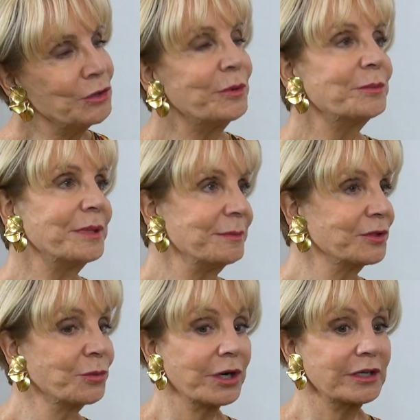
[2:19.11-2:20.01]
You put people
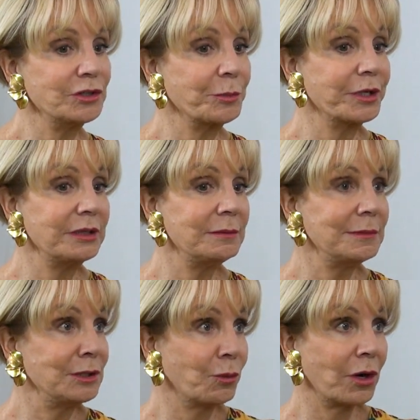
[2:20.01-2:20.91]
to work, and you're putting
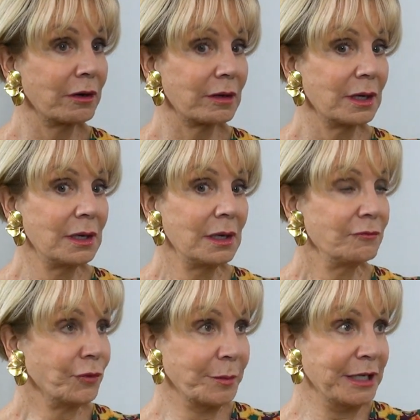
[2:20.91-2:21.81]
them to work
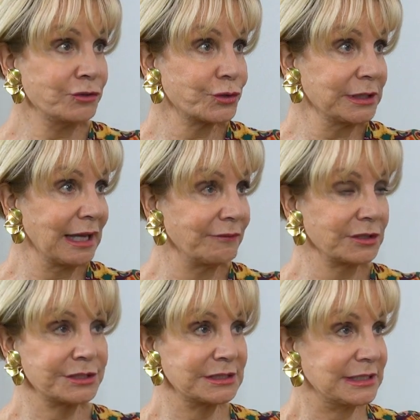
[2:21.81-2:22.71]
from entry level
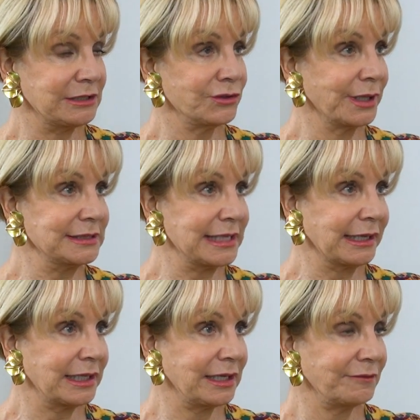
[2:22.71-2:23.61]
to senior
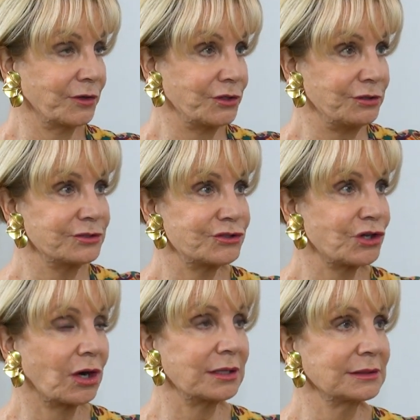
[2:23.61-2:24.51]
executive, or do you
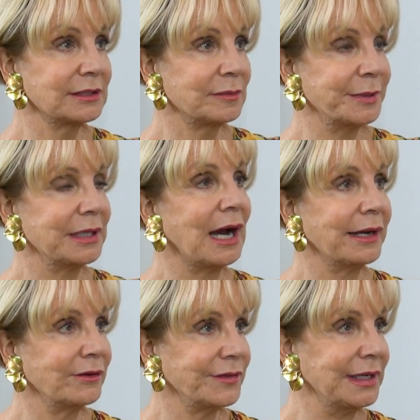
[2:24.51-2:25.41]
start a little bit
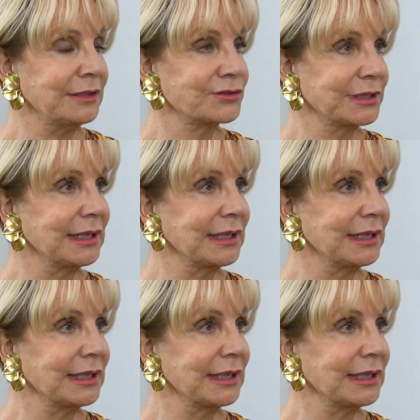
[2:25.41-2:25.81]
higher than entry